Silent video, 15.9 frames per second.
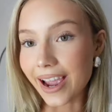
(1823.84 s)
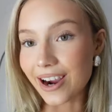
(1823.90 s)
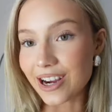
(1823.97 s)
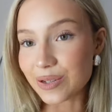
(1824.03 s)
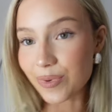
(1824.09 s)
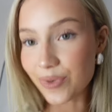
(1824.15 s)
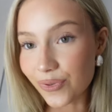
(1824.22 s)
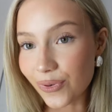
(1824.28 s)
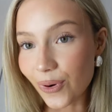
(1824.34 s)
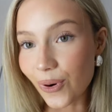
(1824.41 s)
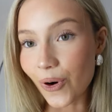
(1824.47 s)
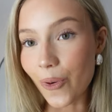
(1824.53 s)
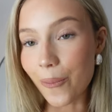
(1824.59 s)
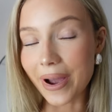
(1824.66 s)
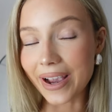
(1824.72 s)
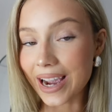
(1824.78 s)
Okay, guys,
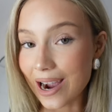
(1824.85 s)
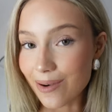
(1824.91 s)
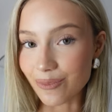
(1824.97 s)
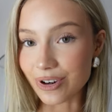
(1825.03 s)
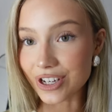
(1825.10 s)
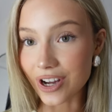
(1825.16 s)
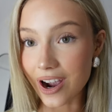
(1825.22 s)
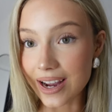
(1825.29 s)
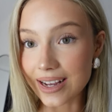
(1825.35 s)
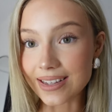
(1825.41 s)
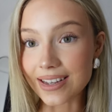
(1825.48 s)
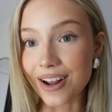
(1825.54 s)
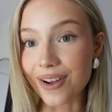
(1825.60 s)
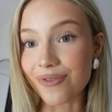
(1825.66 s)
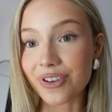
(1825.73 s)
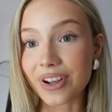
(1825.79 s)
before my camera dies
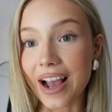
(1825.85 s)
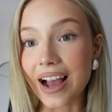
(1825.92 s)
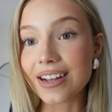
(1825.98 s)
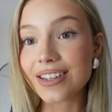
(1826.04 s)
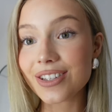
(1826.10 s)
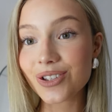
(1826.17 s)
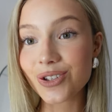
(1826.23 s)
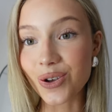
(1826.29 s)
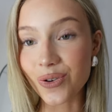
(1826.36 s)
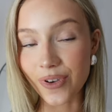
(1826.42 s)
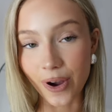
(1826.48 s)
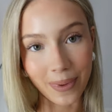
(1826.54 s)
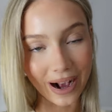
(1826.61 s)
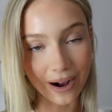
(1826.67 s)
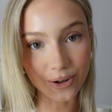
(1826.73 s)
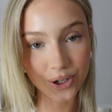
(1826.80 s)
and I forget to
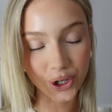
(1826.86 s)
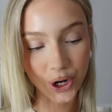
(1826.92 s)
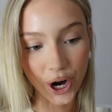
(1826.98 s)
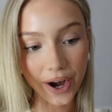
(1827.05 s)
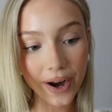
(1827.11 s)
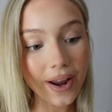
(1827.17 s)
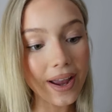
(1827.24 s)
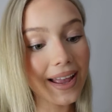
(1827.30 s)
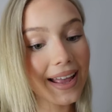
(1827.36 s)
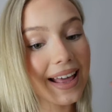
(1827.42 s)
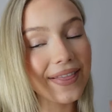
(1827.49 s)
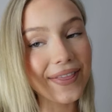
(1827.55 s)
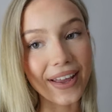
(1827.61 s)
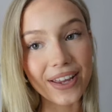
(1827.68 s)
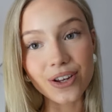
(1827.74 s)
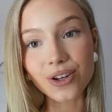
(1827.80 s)
film an outro,
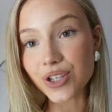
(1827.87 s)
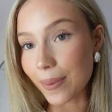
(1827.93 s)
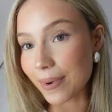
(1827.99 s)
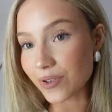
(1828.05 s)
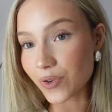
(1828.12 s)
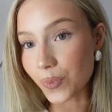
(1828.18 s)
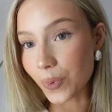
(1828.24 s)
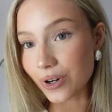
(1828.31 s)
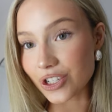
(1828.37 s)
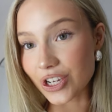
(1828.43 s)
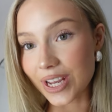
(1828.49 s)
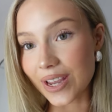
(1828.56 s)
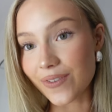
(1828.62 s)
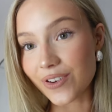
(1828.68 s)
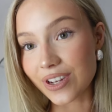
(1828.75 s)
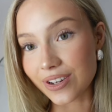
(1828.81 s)
thank you so much for
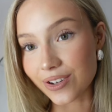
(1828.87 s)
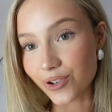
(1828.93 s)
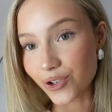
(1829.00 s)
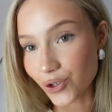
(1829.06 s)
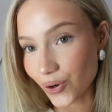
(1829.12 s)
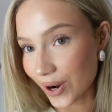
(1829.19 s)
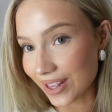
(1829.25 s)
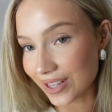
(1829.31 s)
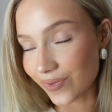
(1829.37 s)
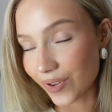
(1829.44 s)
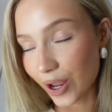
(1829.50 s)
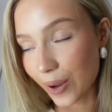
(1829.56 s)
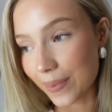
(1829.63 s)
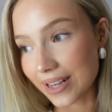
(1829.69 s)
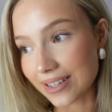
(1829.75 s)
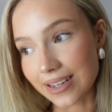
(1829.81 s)
watching. If you did enjoy this
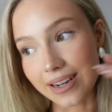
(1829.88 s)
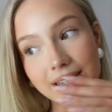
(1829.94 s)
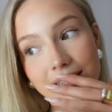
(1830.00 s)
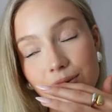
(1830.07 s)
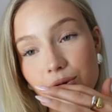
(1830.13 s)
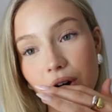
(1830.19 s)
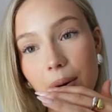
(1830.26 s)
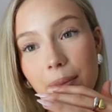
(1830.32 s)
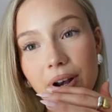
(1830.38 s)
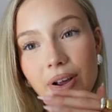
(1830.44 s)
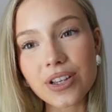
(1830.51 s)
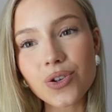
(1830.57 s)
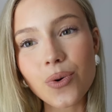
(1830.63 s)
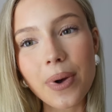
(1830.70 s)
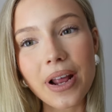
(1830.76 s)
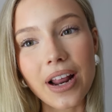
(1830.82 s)
video, please like and subscribe. I know
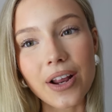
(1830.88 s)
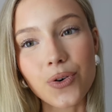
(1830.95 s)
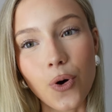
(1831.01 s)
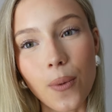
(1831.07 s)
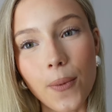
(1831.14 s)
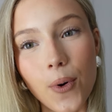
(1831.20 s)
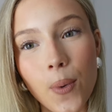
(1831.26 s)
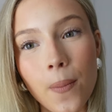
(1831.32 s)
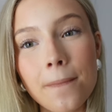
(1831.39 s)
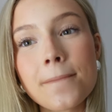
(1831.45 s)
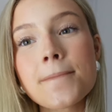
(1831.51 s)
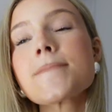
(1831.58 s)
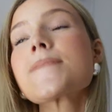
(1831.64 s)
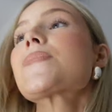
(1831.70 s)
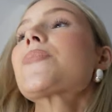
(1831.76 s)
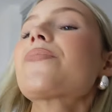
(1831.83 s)
it's not my like normal
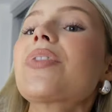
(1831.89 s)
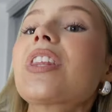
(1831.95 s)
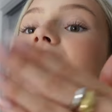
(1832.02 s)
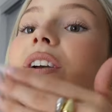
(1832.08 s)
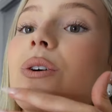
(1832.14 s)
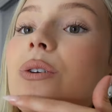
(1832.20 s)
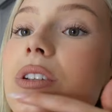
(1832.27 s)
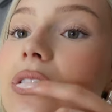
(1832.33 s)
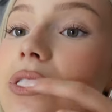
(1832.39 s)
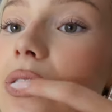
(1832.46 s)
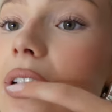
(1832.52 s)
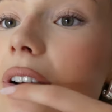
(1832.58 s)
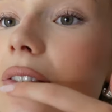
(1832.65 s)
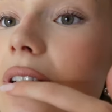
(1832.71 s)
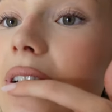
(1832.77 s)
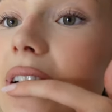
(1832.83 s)
content.
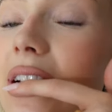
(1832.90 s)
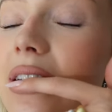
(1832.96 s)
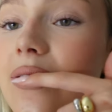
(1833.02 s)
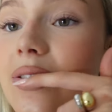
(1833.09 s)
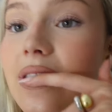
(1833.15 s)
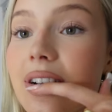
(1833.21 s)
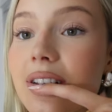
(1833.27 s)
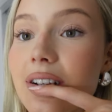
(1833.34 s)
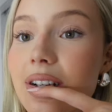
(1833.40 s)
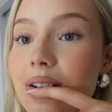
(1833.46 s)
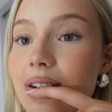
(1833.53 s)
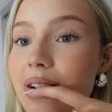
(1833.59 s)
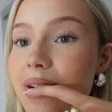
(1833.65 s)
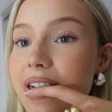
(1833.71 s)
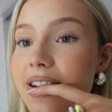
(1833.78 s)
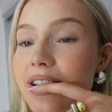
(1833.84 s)
Sorry, I feel like my lipstick is like all
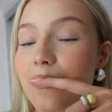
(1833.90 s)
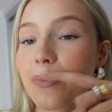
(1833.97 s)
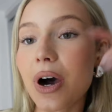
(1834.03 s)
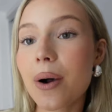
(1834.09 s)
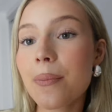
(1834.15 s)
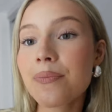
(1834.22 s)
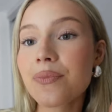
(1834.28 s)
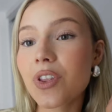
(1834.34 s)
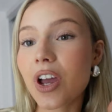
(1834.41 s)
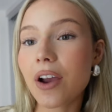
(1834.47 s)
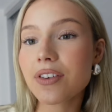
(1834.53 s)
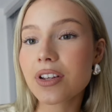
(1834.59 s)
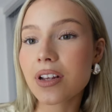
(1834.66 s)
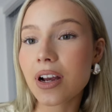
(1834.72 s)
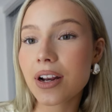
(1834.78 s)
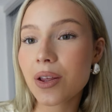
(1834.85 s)
over my teeth, but I've
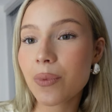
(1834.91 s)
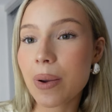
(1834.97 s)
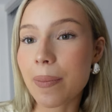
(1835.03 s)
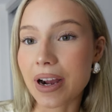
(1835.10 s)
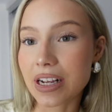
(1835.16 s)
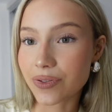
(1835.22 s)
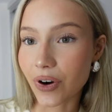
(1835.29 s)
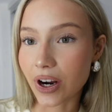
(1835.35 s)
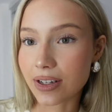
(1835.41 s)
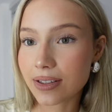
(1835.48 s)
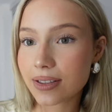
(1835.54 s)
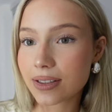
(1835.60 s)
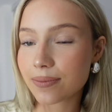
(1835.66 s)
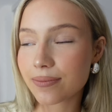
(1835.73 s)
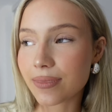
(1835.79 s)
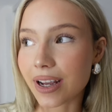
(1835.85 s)
decided that we're best
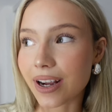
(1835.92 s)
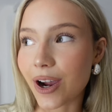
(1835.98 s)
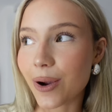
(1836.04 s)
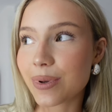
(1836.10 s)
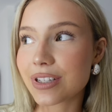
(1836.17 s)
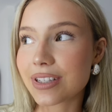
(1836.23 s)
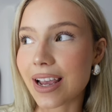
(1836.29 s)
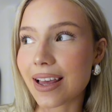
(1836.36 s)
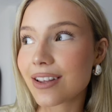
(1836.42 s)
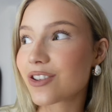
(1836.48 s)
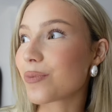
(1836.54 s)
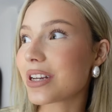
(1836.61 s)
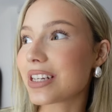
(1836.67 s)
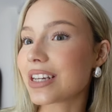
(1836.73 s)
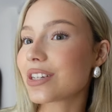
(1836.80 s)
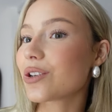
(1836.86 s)
friends. Like, I was saying this on
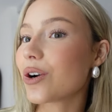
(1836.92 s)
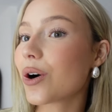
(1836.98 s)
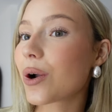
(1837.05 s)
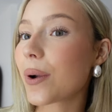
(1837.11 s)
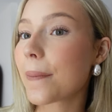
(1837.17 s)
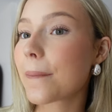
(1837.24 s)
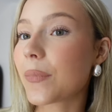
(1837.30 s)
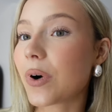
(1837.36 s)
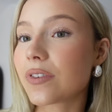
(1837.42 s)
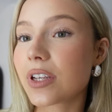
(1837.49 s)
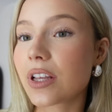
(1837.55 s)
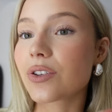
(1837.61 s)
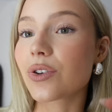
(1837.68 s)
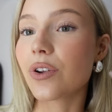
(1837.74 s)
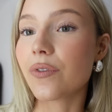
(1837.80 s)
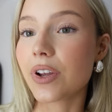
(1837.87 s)
my TikTok. Well, I've said
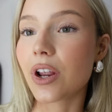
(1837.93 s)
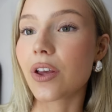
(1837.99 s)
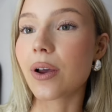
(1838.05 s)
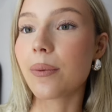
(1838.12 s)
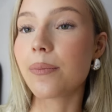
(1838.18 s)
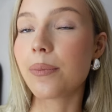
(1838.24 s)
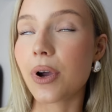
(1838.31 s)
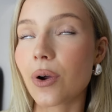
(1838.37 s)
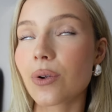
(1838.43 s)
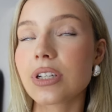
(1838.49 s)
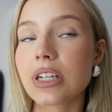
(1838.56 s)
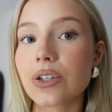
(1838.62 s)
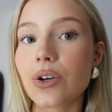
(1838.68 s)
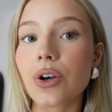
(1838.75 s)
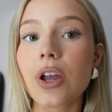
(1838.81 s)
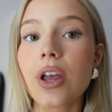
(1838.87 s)
this on a video that I'm putting on
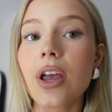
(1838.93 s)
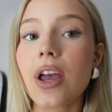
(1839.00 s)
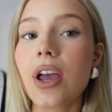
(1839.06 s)
TikTok.